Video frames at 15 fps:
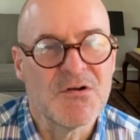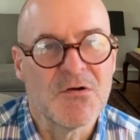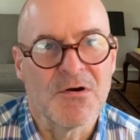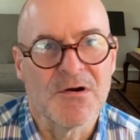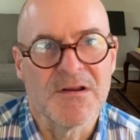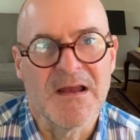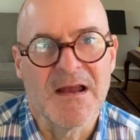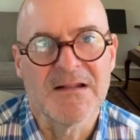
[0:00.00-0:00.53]

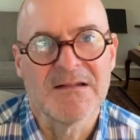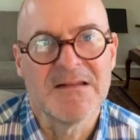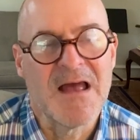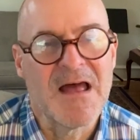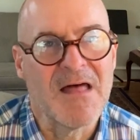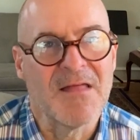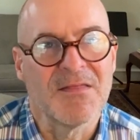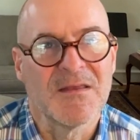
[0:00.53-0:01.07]
cardiac
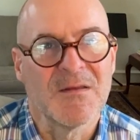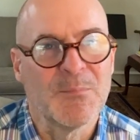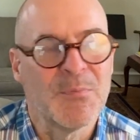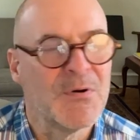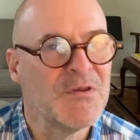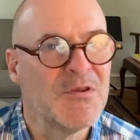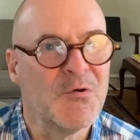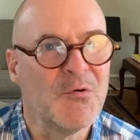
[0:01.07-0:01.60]
death can
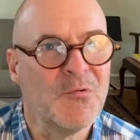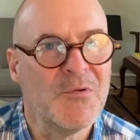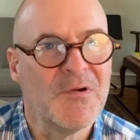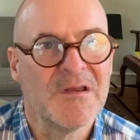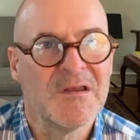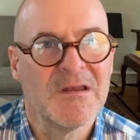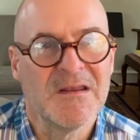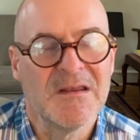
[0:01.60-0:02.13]
put you
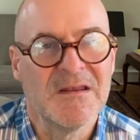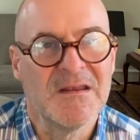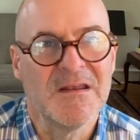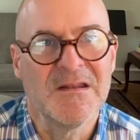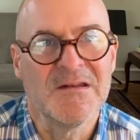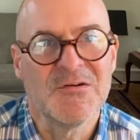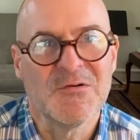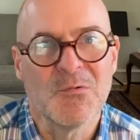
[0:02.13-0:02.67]

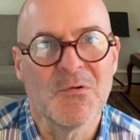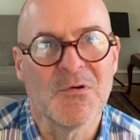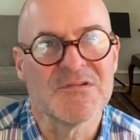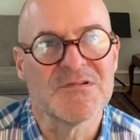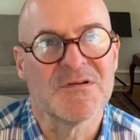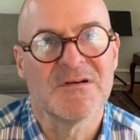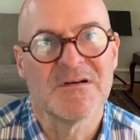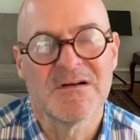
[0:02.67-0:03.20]
into
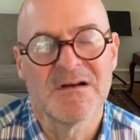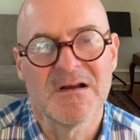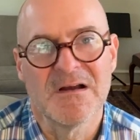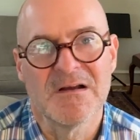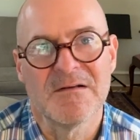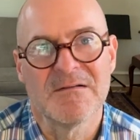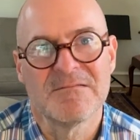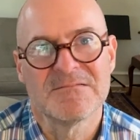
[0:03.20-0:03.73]

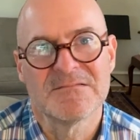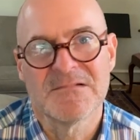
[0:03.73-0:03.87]
a